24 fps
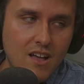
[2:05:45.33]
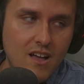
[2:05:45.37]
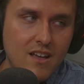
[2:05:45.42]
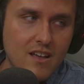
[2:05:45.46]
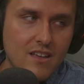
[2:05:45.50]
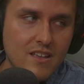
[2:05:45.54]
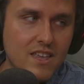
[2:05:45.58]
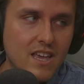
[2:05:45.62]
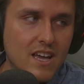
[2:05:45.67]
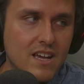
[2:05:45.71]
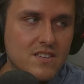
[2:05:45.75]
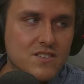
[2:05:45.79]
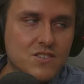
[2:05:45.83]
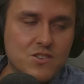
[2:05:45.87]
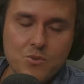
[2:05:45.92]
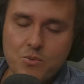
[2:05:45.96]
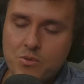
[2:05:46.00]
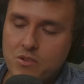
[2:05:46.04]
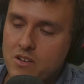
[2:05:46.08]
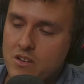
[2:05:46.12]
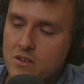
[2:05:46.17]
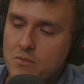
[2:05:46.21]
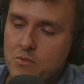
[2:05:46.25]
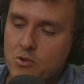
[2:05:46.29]
Yeah, so we're
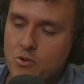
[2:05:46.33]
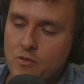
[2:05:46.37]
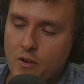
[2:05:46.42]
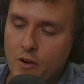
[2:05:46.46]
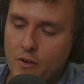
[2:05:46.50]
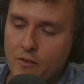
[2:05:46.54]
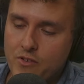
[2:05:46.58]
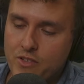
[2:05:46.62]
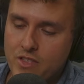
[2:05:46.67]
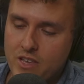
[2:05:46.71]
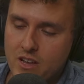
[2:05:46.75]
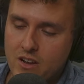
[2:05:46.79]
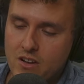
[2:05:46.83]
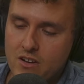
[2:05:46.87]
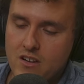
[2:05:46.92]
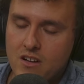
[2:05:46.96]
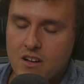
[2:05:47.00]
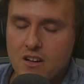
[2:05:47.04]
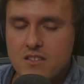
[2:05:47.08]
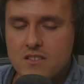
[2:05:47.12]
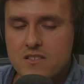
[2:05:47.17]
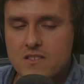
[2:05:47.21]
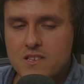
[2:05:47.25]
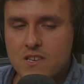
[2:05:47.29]
going to move over there
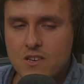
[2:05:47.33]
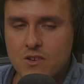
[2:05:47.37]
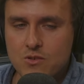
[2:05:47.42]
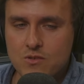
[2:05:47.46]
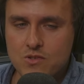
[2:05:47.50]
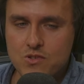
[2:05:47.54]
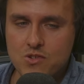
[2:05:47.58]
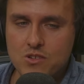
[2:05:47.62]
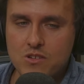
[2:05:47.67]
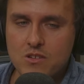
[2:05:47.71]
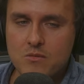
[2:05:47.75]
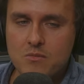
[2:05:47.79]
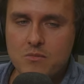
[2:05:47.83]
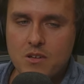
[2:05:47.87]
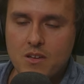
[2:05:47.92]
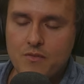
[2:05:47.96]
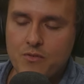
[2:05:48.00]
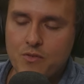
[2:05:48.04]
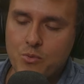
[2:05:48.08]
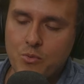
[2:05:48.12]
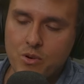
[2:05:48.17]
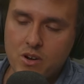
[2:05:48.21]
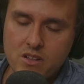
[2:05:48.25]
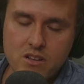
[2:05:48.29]
on the secret stream. If
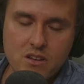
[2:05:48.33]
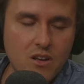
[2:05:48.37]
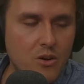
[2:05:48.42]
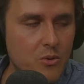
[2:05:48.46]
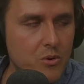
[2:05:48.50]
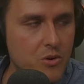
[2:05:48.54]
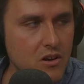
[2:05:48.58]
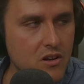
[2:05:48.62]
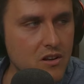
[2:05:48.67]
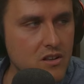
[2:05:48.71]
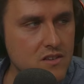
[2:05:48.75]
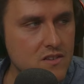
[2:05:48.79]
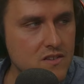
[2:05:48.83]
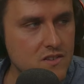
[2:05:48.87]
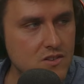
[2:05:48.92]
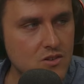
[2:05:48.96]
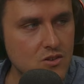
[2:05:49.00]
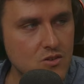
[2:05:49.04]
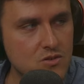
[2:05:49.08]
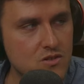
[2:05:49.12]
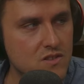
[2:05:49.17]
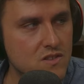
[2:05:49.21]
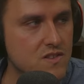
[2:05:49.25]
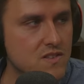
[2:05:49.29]
you want to know where it is,
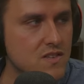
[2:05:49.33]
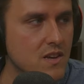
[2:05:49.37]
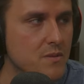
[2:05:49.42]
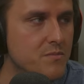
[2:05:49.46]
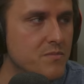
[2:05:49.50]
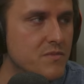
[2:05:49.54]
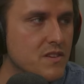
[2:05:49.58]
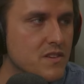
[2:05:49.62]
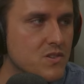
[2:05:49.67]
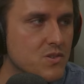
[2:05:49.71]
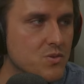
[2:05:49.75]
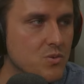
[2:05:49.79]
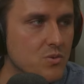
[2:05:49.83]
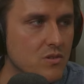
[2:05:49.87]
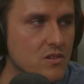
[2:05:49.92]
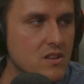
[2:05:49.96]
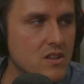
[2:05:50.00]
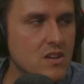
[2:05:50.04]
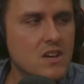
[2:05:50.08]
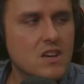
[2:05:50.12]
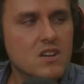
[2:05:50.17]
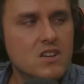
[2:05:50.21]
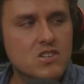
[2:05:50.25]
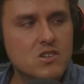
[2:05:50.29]
go to the sub Discord.
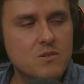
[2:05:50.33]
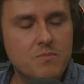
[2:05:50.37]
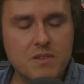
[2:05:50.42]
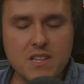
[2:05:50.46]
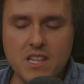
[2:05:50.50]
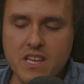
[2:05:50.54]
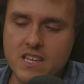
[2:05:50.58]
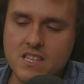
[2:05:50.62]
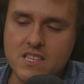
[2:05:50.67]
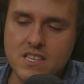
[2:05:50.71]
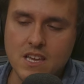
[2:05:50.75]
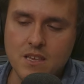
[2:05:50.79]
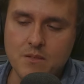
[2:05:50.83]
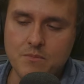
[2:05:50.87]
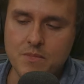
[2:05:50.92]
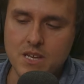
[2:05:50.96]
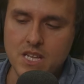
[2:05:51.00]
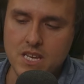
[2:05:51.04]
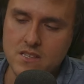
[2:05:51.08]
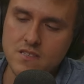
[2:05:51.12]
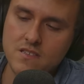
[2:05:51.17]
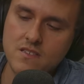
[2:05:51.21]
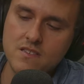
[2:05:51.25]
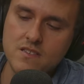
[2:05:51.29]
Should be like 10
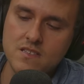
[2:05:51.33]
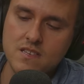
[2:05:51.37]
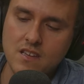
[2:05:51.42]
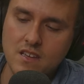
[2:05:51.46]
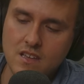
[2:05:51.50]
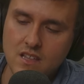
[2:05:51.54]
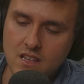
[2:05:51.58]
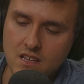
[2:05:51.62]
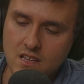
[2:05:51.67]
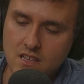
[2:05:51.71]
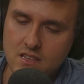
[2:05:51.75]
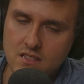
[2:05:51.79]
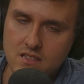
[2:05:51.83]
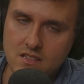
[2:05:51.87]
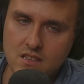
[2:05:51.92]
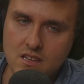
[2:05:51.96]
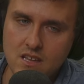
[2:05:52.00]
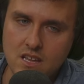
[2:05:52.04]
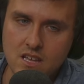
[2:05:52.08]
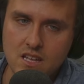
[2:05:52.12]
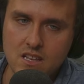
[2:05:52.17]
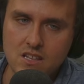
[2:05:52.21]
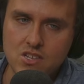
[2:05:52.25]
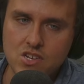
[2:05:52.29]
minutes because I got
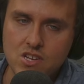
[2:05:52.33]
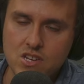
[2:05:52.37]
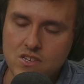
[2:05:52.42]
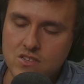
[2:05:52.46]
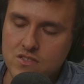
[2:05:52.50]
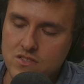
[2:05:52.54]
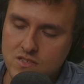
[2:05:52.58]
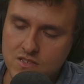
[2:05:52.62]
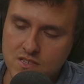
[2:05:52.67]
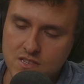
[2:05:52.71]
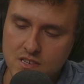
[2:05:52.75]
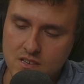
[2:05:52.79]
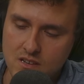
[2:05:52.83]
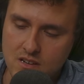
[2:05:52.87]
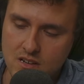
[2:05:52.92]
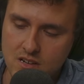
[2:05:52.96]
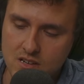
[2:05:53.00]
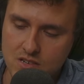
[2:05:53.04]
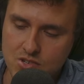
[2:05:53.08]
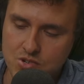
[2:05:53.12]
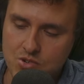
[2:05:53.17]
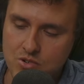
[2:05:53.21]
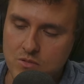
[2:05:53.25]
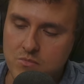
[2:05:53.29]
to change this
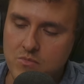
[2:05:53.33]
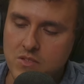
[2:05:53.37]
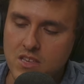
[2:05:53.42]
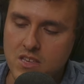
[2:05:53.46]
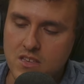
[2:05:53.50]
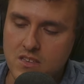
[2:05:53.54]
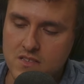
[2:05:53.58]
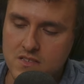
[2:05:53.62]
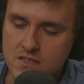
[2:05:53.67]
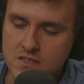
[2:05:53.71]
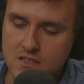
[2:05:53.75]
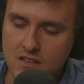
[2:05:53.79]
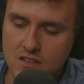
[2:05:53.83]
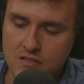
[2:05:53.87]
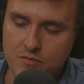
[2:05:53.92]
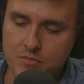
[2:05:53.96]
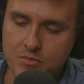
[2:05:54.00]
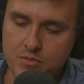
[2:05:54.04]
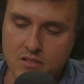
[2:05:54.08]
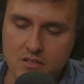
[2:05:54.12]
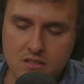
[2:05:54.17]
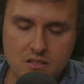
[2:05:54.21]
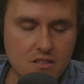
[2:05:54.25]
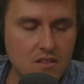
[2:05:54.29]
stream key and stuff.
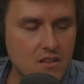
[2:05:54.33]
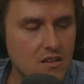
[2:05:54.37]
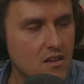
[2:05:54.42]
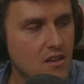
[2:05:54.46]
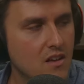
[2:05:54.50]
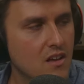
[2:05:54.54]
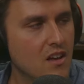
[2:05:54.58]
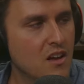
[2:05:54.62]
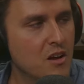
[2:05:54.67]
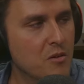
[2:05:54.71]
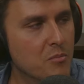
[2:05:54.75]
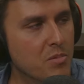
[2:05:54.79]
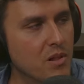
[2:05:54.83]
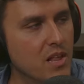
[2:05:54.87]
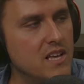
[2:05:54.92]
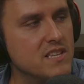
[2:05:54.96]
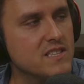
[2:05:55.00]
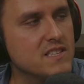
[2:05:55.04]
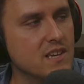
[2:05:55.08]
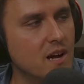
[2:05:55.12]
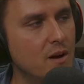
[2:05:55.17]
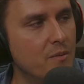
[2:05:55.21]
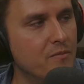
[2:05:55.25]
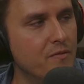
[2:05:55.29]
But
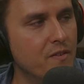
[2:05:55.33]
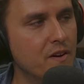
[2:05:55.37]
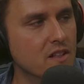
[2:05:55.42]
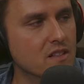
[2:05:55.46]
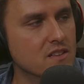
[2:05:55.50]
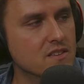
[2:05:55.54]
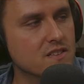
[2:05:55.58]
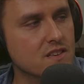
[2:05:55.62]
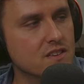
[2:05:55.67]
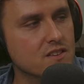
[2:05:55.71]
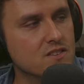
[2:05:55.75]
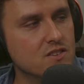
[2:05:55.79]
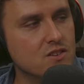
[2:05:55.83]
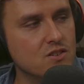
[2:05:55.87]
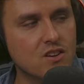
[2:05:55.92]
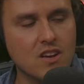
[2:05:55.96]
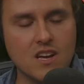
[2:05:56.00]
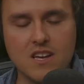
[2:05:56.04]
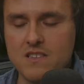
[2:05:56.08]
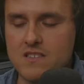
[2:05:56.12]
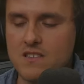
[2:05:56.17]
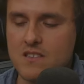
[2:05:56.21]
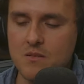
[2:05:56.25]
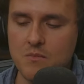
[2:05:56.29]
bless up, fellas. I'll see you
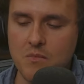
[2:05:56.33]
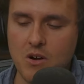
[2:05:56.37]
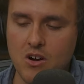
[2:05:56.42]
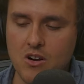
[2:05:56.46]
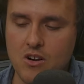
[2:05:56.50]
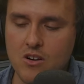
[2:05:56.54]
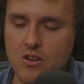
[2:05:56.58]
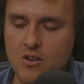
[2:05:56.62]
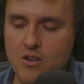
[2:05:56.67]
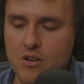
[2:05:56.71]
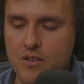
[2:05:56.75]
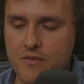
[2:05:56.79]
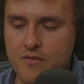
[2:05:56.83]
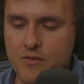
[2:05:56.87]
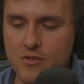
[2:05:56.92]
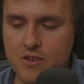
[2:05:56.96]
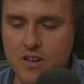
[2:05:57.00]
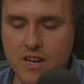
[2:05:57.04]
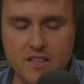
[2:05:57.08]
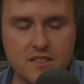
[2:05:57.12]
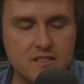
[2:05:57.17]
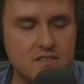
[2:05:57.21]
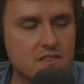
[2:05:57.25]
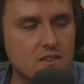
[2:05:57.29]
guys tomorrow if you're
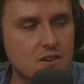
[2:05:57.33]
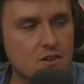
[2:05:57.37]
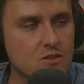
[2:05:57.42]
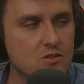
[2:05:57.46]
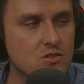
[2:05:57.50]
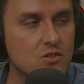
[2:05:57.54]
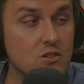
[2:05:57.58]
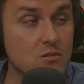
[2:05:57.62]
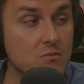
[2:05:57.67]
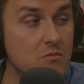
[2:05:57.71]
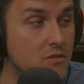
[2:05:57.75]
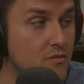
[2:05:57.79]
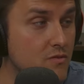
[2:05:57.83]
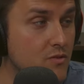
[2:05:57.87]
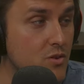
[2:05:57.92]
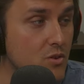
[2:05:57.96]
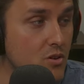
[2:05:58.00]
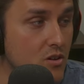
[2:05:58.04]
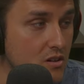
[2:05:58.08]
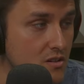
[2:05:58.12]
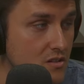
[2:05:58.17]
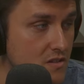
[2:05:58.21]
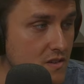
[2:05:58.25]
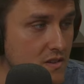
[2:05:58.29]
not in the secret stream. If you
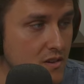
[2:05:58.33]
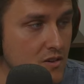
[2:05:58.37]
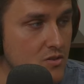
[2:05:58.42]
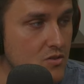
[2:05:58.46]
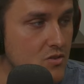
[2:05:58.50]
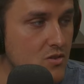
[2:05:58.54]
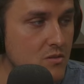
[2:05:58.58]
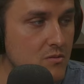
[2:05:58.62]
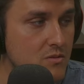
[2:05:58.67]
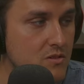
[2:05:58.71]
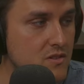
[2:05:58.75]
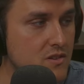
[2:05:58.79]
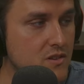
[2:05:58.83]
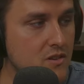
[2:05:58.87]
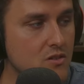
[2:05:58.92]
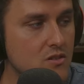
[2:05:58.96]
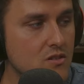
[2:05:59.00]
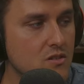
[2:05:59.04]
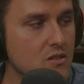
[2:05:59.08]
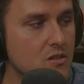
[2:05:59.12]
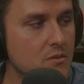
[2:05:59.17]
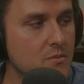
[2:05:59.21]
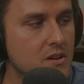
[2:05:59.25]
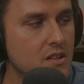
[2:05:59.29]
are in the secret stream, I'll see you in a
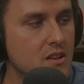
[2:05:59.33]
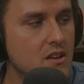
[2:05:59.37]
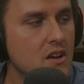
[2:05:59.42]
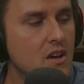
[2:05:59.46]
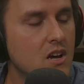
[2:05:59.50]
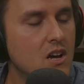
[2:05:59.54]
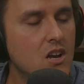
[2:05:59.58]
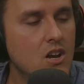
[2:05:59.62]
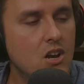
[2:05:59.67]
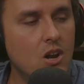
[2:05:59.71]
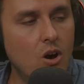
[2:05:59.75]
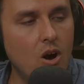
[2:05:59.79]
little bit. No